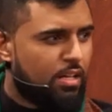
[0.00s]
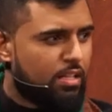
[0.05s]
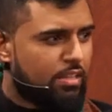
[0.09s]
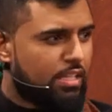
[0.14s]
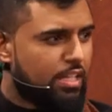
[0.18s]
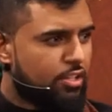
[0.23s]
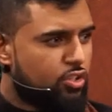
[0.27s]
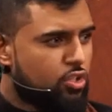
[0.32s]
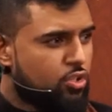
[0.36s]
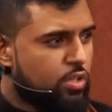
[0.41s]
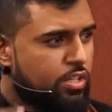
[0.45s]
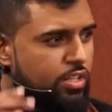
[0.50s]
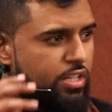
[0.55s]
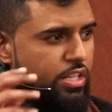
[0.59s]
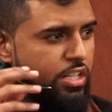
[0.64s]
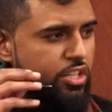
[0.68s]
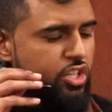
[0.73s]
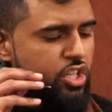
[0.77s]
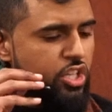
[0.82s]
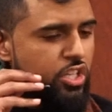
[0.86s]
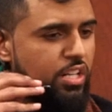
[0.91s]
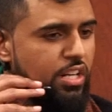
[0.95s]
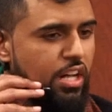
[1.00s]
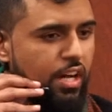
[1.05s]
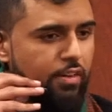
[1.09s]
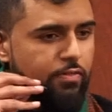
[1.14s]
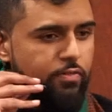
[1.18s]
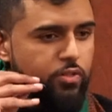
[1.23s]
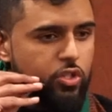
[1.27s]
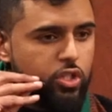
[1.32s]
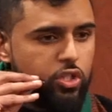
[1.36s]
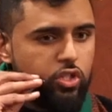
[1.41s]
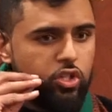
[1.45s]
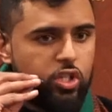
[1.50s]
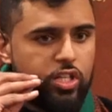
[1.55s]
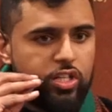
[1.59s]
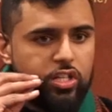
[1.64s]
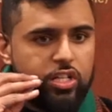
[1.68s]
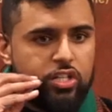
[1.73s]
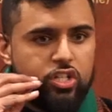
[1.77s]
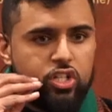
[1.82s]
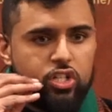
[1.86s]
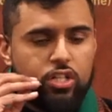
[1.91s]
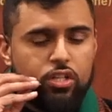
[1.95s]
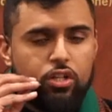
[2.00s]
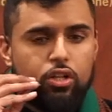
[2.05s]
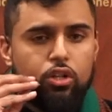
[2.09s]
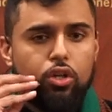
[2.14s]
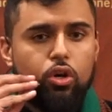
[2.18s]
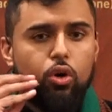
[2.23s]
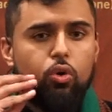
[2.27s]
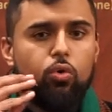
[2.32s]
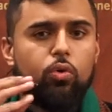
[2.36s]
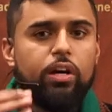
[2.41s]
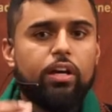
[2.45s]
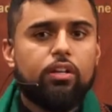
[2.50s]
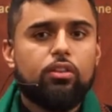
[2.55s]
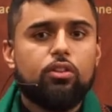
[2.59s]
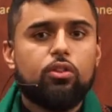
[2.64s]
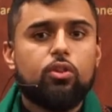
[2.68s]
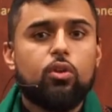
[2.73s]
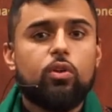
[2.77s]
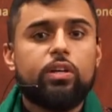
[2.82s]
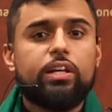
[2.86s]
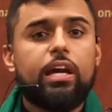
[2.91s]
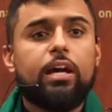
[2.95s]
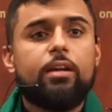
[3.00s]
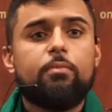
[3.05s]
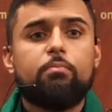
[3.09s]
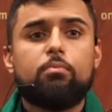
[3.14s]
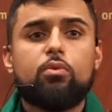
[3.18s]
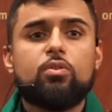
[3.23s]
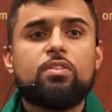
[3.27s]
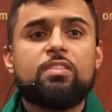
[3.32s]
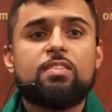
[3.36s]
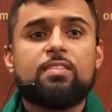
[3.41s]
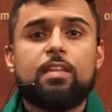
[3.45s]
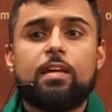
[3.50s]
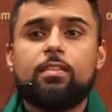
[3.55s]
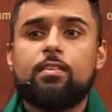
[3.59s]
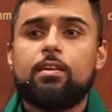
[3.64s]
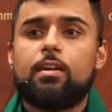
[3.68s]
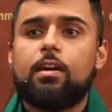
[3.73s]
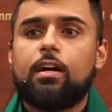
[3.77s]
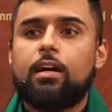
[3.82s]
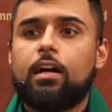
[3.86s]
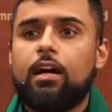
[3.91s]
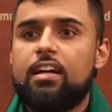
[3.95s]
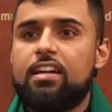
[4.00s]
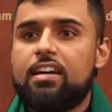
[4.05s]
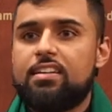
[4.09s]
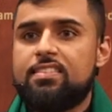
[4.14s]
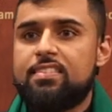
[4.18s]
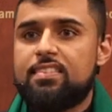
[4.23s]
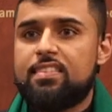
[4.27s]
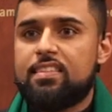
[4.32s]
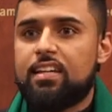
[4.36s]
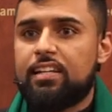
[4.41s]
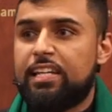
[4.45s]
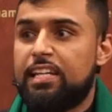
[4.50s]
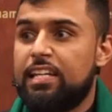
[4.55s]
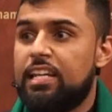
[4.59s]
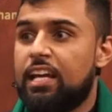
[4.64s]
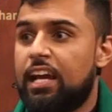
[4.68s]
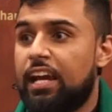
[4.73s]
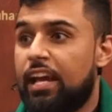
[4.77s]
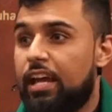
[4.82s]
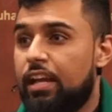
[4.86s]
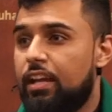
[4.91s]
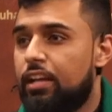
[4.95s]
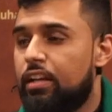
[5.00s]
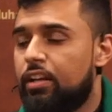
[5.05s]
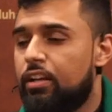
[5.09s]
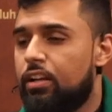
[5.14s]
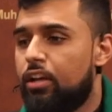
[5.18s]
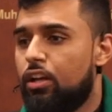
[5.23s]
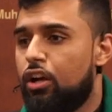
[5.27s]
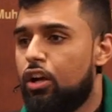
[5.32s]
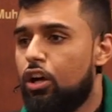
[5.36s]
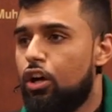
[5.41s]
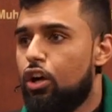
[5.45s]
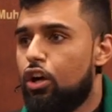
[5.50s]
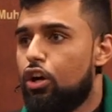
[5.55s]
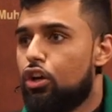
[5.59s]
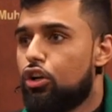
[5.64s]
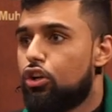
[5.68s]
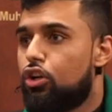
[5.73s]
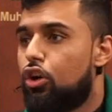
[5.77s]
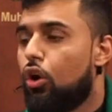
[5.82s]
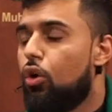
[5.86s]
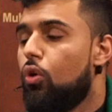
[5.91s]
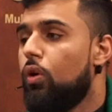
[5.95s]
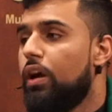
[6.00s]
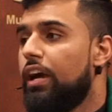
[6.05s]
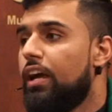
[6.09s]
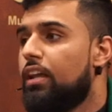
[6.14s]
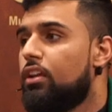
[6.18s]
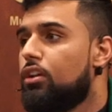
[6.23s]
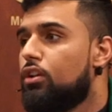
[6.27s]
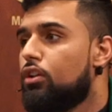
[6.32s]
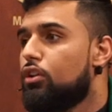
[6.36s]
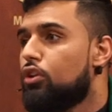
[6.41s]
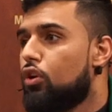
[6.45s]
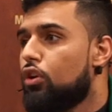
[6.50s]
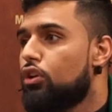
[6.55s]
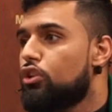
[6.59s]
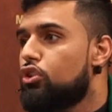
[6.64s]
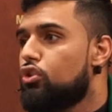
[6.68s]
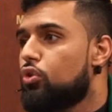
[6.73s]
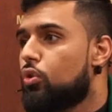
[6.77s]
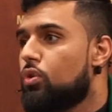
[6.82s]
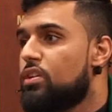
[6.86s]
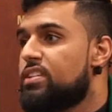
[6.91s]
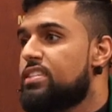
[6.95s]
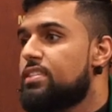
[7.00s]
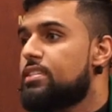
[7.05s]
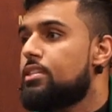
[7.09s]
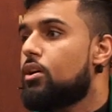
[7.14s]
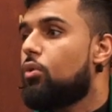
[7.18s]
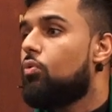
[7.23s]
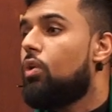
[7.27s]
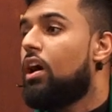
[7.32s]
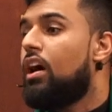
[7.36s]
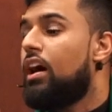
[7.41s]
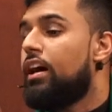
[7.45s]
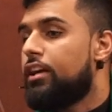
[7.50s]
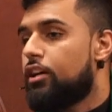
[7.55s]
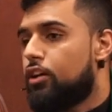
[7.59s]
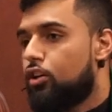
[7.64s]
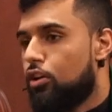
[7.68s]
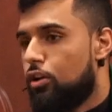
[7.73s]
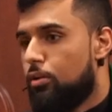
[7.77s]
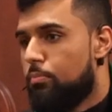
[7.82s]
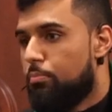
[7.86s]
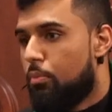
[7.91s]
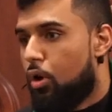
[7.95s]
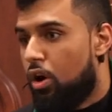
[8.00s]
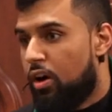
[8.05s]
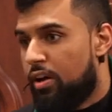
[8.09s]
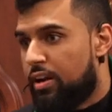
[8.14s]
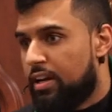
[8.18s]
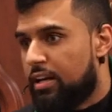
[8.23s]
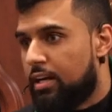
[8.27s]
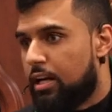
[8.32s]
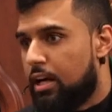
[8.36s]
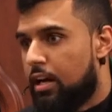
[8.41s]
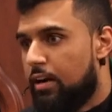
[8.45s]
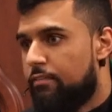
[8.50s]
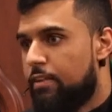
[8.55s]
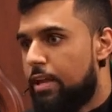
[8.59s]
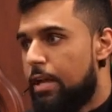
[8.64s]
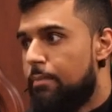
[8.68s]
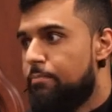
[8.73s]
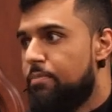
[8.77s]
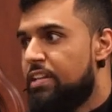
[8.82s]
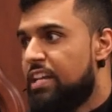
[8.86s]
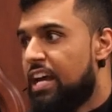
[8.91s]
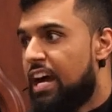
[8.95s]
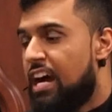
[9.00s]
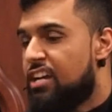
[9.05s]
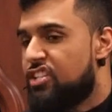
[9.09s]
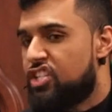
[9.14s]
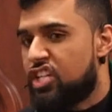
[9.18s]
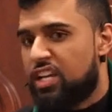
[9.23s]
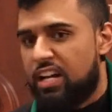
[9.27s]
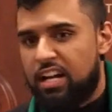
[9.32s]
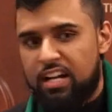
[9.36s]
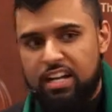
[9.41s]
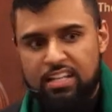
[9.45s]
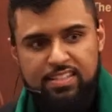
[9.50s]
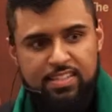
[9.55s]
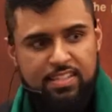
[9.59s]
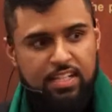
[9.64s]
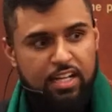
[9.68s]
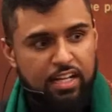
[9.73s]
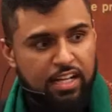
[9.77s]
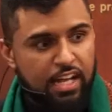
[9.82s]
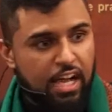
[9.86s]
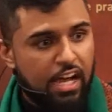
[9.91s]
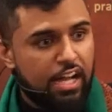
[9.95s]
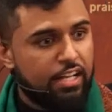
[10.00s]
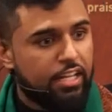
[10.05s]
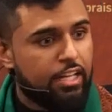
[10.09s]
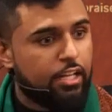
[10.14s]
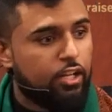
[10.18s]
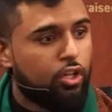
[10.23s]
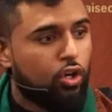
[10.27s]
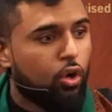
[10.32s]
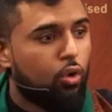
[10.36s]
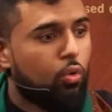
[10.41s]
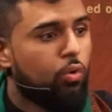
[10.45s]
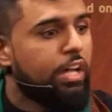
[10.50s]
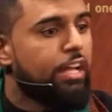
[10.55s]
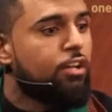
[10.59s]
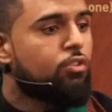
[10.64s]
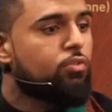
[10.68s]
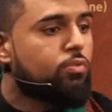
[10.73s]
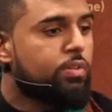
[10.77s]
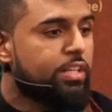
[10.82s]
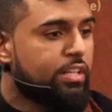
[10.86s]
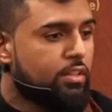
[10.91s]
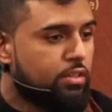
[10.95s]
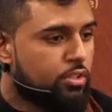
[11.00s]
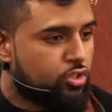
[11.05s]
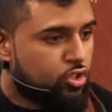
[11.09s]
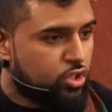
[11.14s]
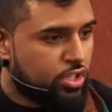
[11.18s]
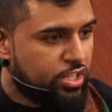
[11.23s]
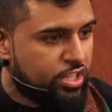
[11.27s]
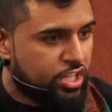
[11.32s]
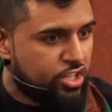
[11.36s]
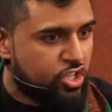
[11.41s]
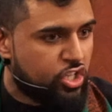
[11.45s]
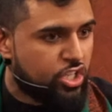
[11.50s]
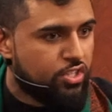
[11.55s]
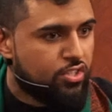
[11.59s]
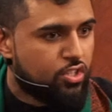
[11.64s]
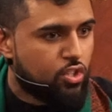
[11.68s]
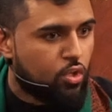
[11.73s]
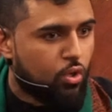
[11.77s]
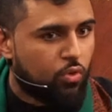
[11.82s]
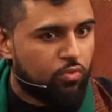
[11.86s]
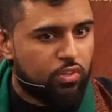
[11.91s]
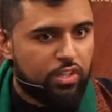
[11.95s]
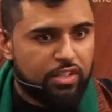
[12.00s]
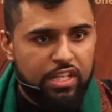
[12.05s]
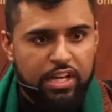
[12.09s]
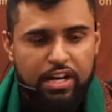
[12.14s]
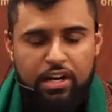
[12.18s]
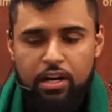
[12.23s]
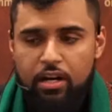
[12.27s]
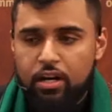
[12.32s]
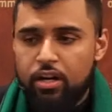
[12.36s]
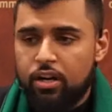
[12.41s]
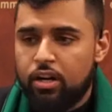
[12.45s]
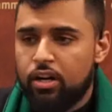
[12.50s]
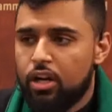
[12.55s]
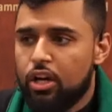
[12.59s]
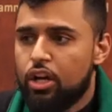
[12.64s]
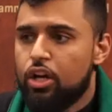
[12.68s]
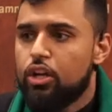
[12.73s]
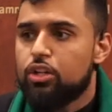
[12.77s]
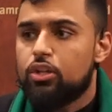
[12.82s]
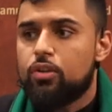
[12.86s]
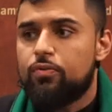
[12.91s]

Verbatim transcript: The tradition after tradition, go and look at Mustadrak al-Sahihain Go and look towards Sawa'iq al-Muhriqa Ibn Hajar al-Asqalani. Go and read the traditions over there.